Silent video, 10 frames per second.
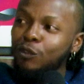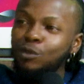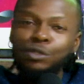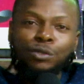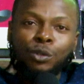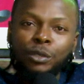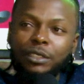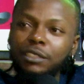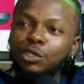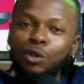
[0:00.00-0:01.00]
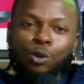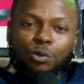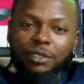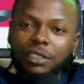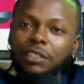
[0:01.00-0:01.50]
to Noddy to
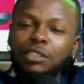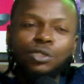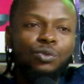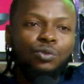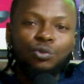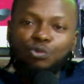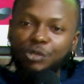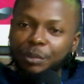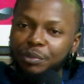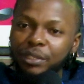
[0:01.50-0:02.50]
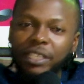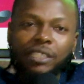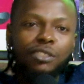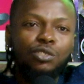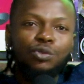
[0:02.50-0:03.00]
OD to
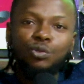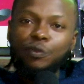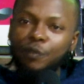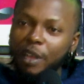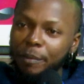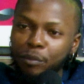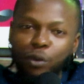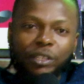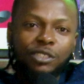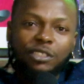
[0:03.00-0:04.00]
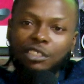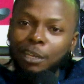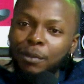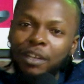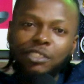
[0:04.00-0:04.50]
Replay to Fat Boy to
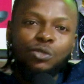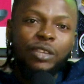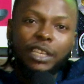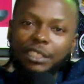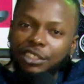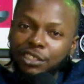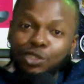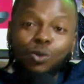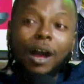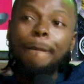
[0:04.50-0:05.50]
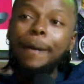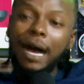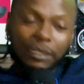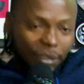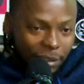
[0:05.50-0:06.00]
Shagba to AG to
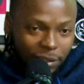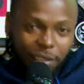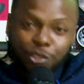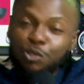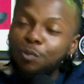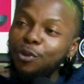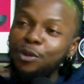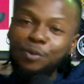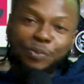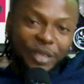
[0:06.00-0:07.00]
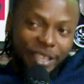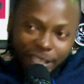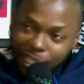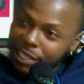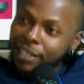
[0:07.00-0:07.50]
Abbas to Mono P.
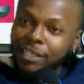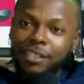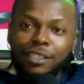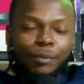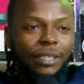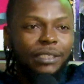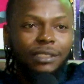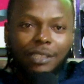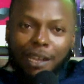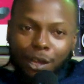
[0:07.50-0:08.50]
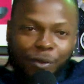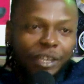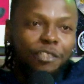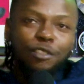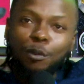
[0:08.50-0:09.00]
Man, shout out
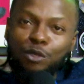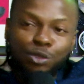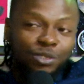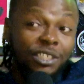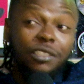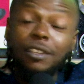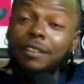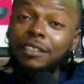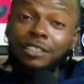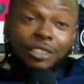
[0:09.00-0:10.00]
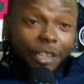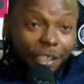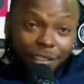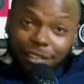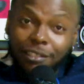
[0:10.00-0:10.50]
AWG. Nothing
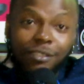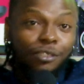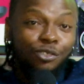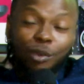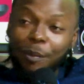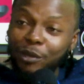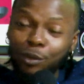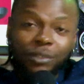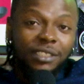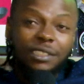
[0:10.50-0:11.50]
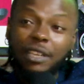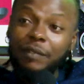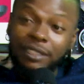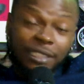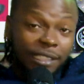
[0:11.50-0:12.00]
changed. Dropping on the
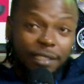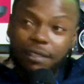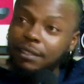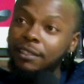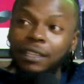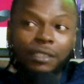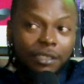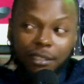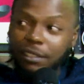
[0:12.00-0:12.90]
17th, nigga.